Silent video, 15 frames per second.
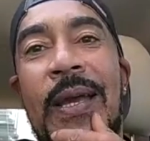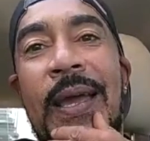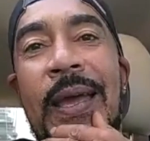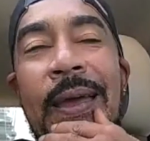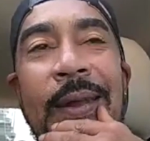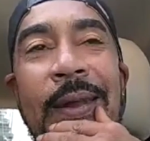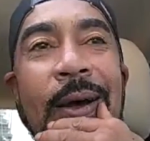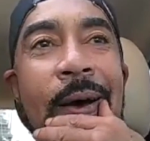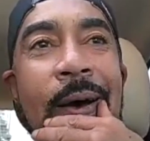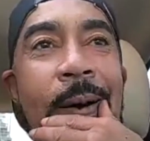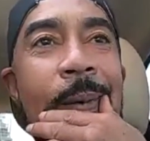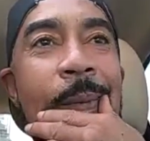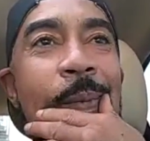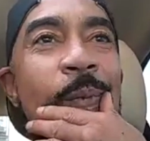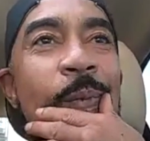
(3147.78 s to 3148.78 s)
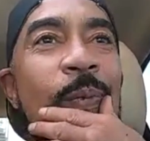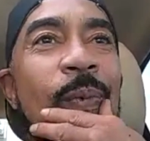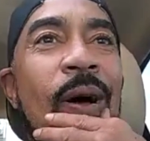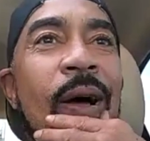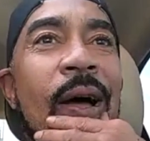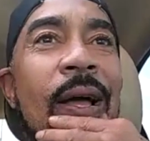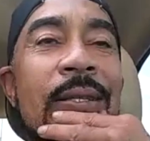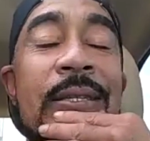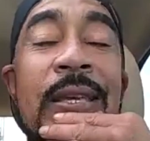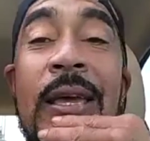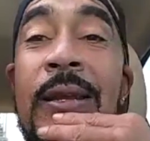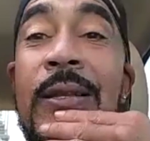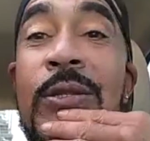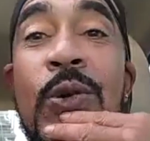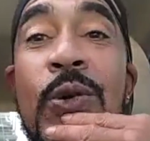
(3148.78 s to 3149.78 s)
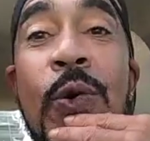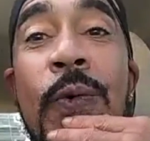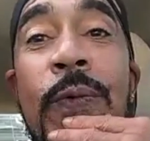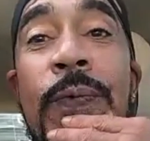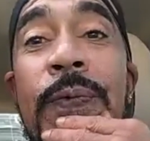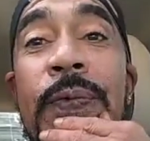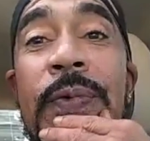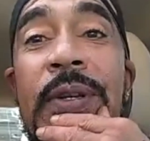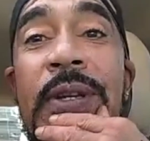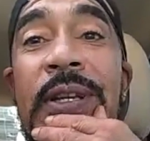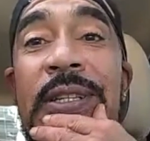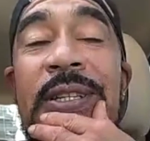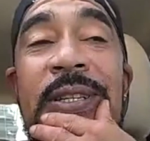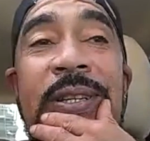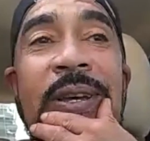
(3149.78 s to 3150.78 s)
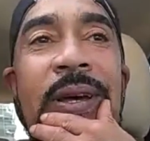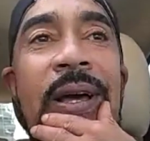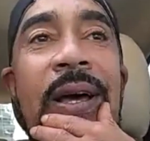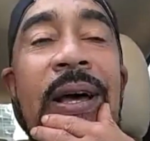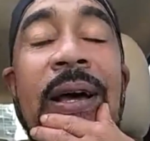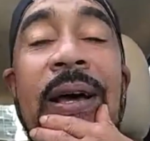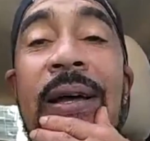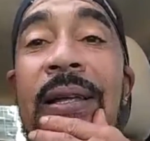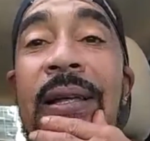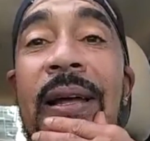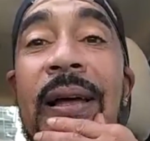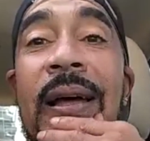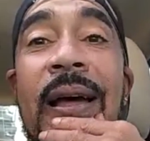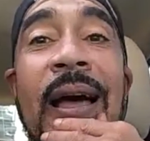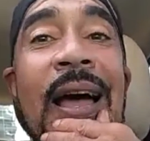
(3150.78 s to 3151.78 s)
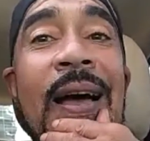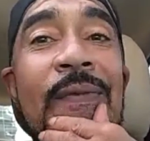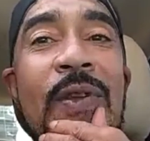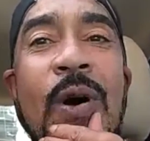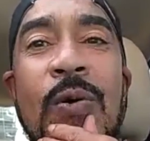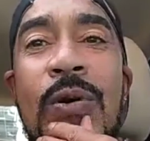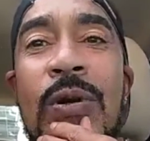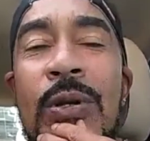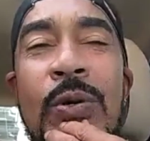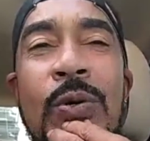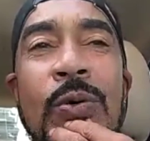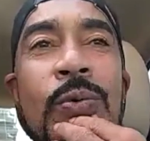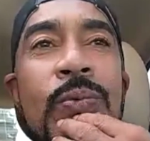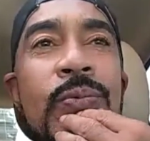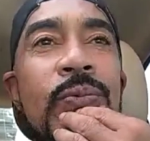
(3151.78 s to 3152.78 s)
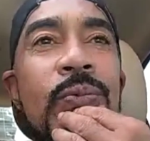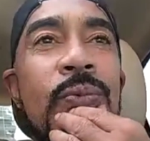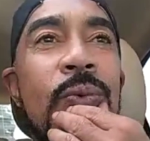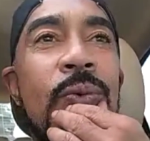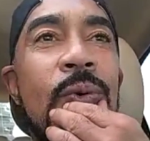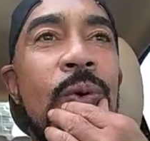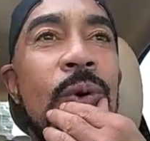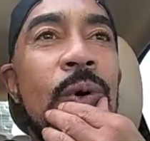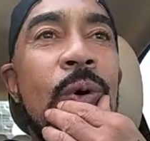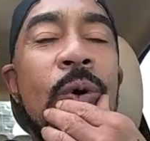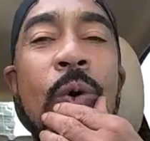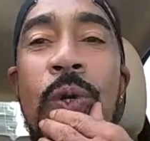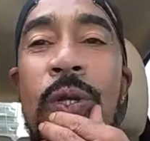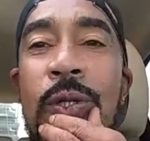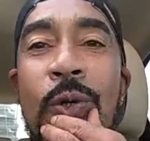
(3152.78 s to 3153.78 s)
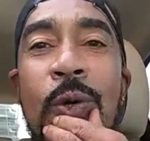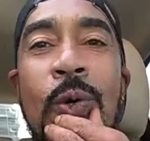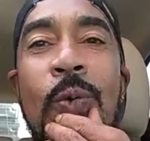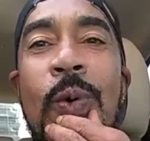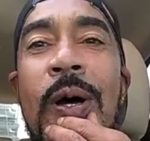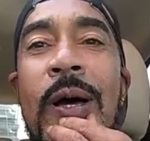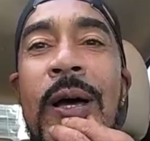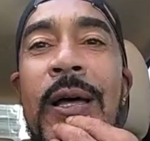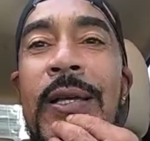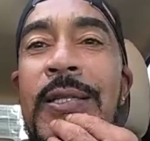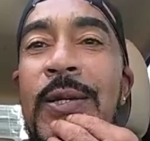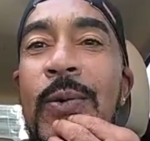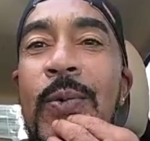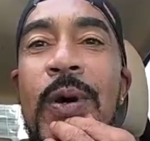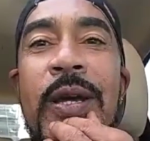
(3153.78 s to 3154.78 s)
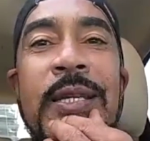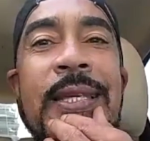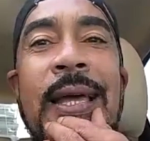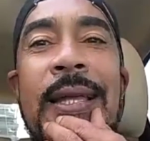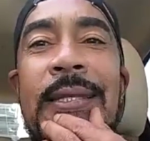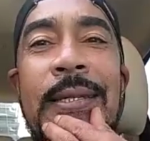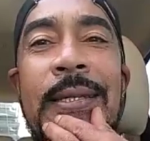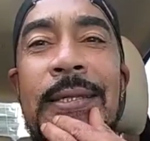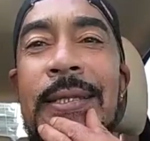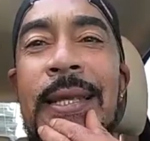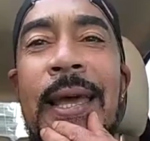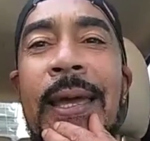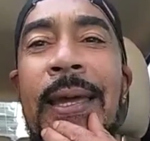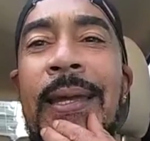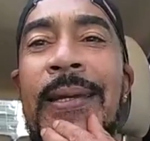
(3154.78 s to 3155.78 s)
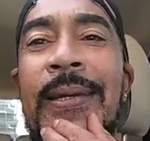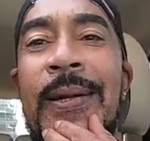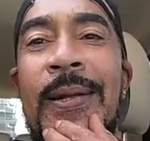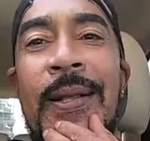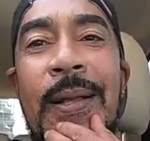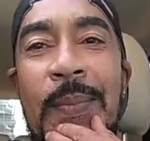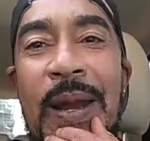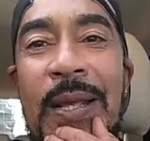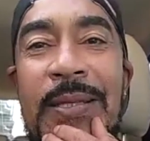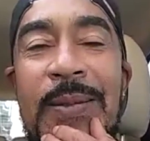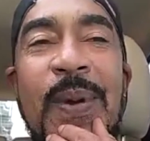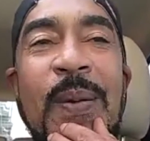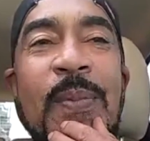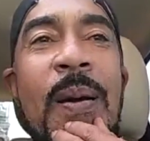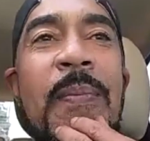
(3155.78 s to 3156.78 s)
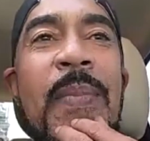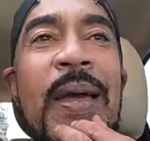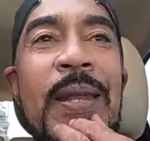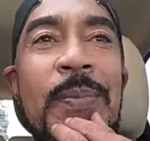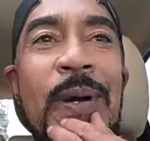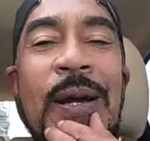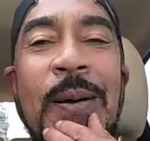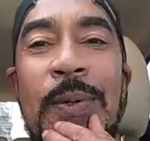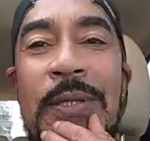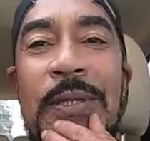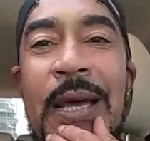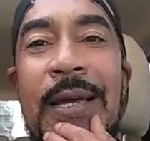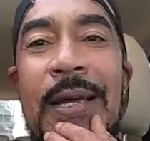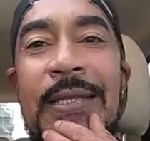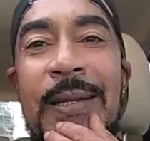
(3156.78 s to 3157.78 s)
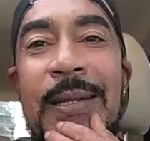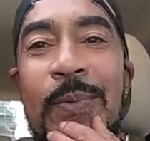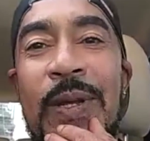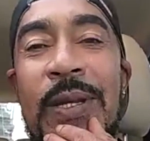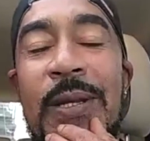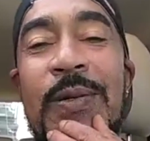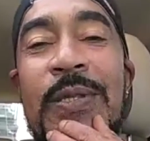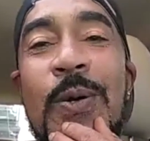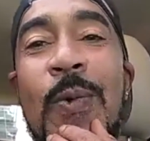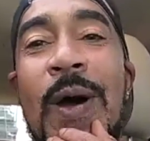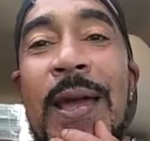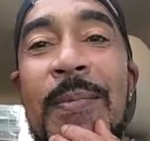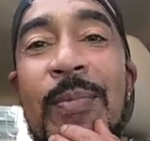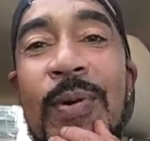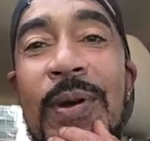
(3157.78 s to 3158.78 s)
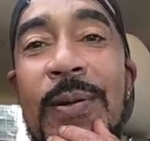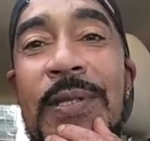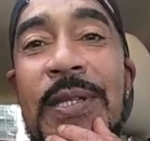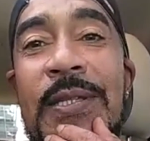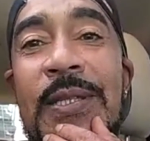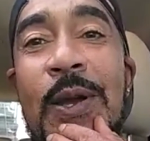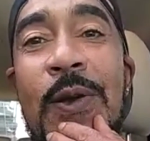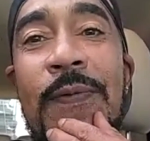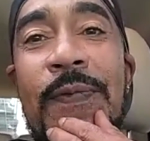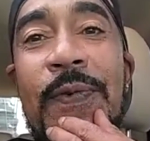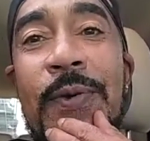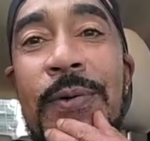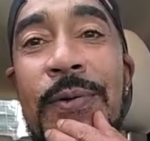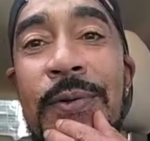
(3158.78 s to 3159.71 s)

And tell you the truth, I have no clue who the dude was or where he's at to this day. But I just remember I met him a couple of times, and it really was a white boy. It was a surfer.